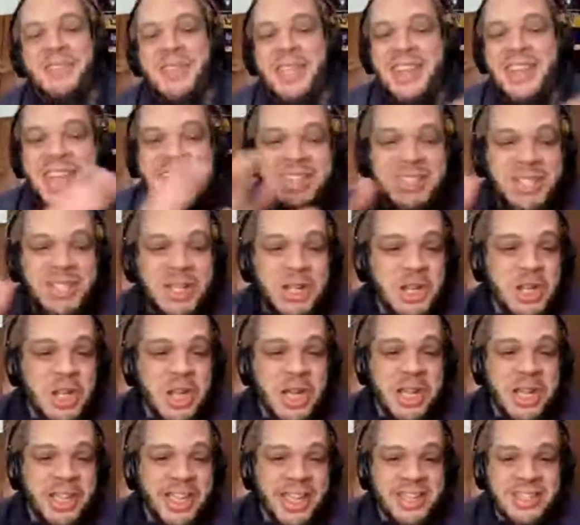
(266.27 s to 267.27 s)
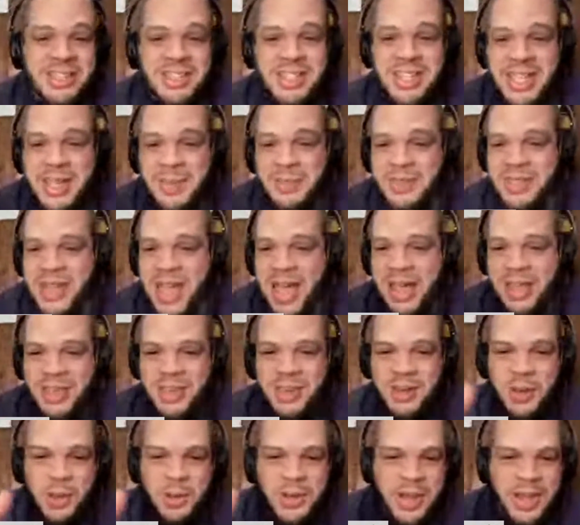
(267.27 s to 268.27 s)
the Knicks are good against teams
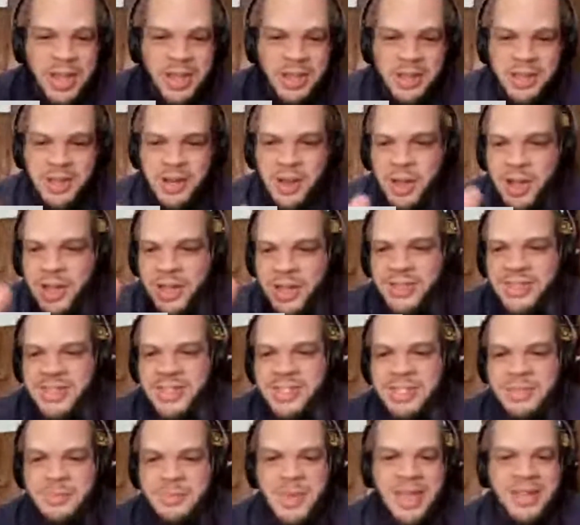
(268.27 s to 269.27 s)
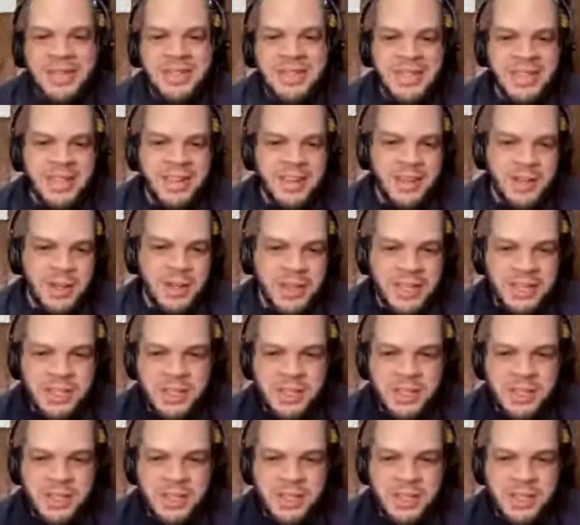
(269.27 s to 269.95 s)
not unsuspecting.